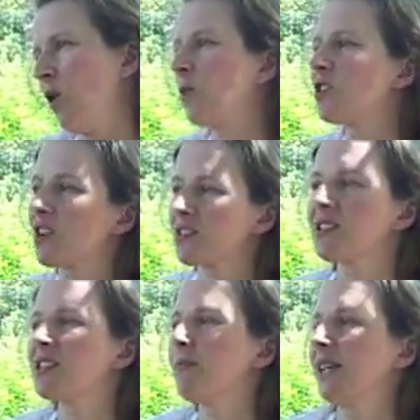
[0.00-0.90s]
which
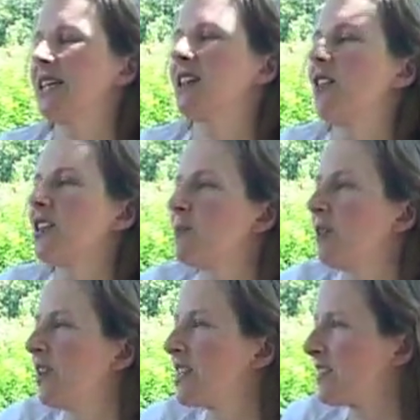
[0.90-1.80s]
doesn't simulate our
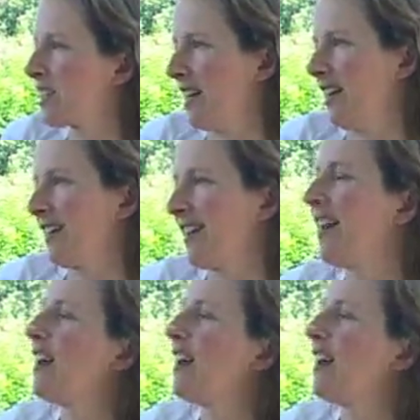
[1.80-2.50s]
experience of seeing.